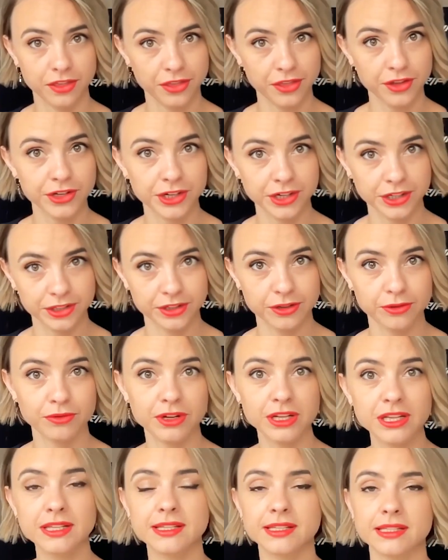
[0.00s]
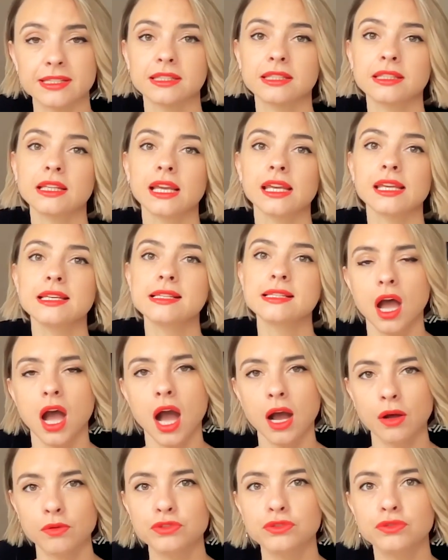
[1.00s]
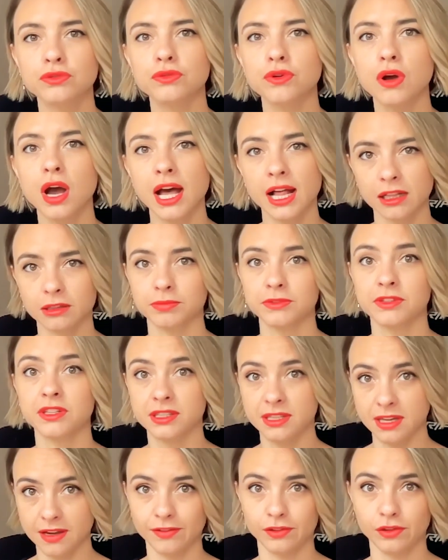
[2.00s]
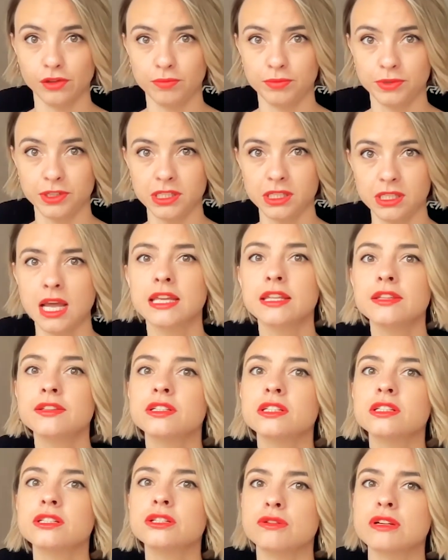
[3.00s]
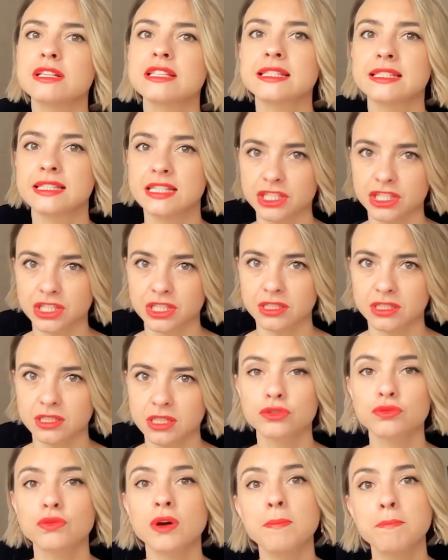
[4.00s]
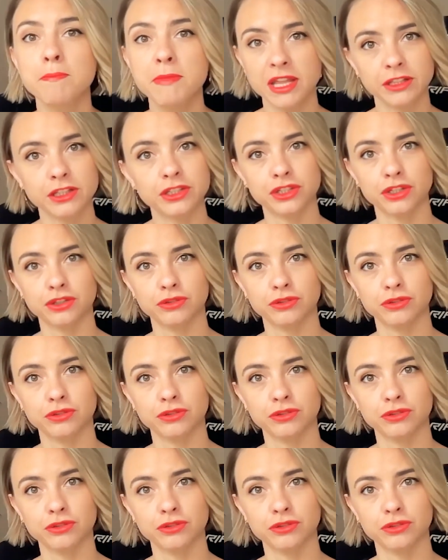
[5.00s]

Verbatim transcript: third reason is how to help the developers in their transition to a manager